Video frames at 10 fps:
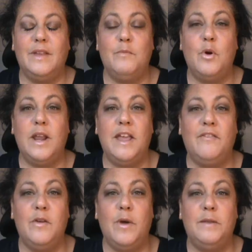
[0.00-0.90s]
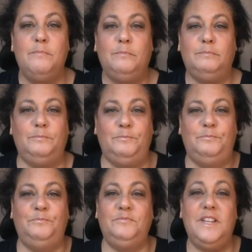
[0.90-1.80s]
Morning, everyone.
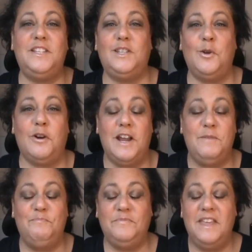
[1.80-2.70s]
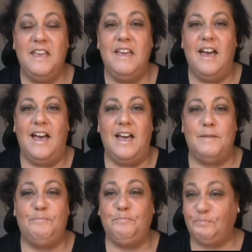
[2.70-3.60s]
It's Lori.
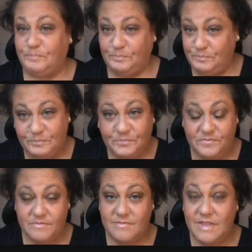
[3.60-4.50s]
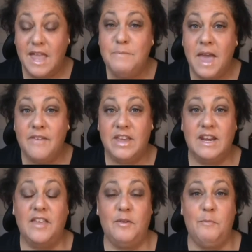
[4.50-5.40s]
I'm having
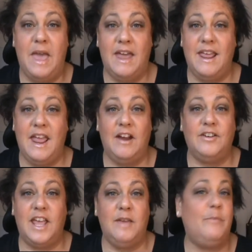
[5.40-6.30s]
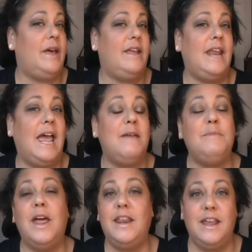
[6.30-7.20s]
another bad hair day, but
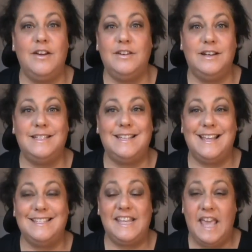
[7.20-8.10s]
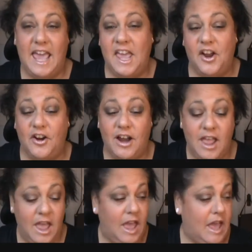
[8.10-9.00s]
I'm not here to discuss hair.
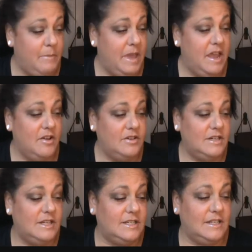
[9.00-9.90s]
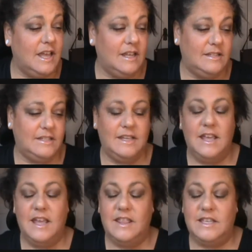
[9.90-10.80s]
I'm here to discuss
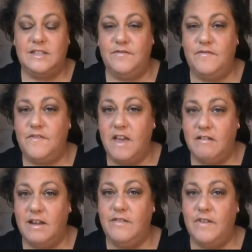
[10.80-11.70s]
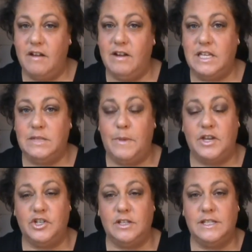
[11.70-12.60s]
this very, very
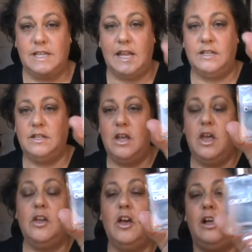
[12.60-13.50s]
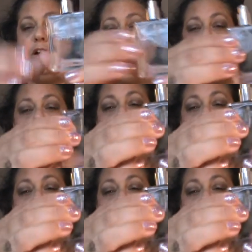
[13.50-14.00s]
special scent called